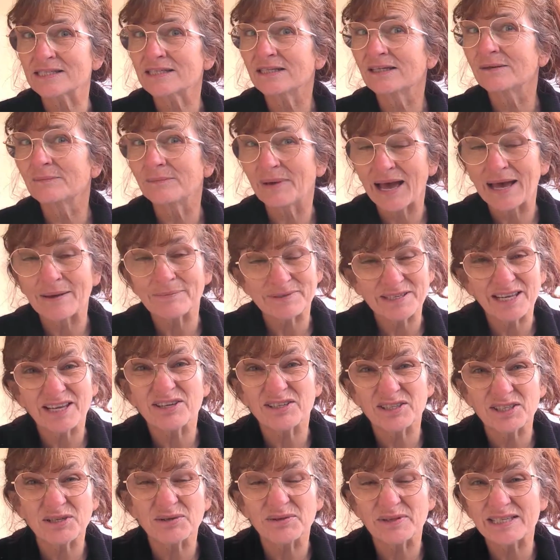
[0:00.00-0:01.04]
perhaps they could
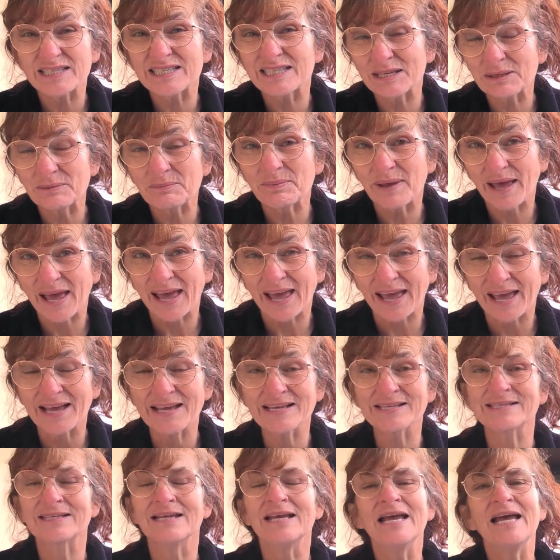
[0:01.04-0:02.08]
do this in
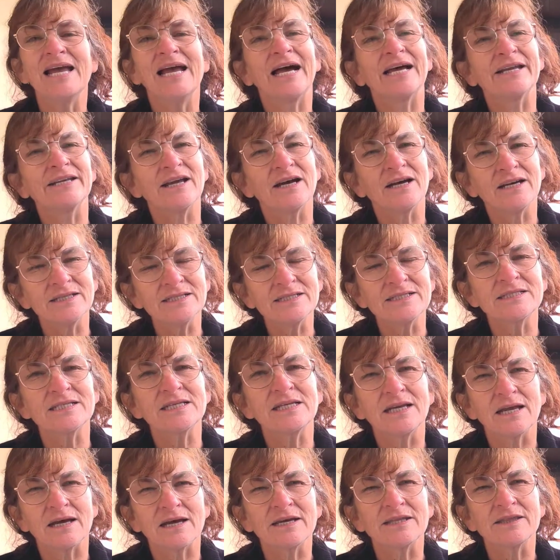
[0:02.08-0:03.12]
pairs, and
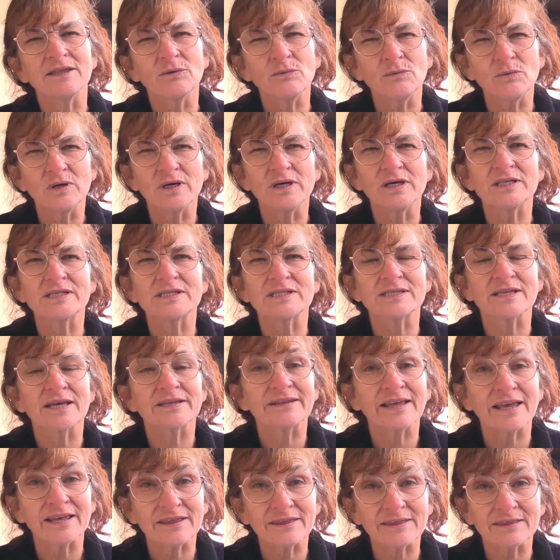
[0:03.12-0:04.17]
underline the words that
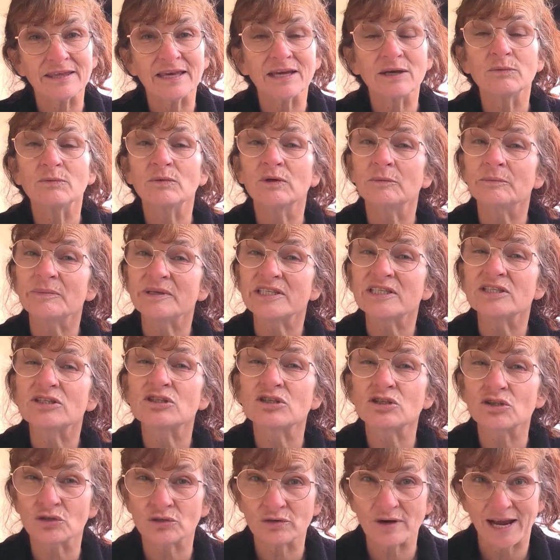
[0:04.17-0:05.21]
they think will be
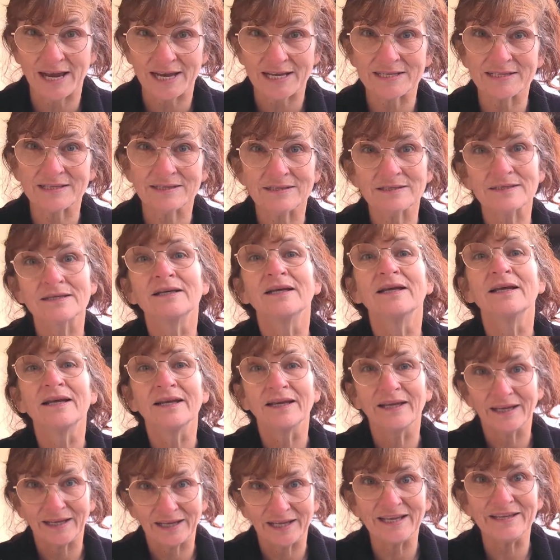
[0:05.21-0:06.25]
stressed
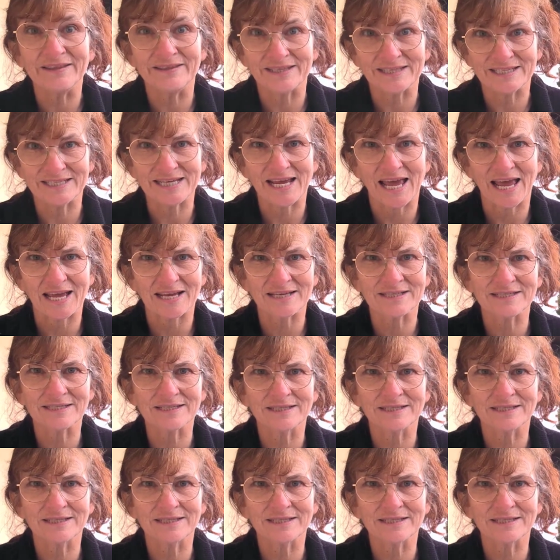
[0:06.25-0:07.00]
in the text.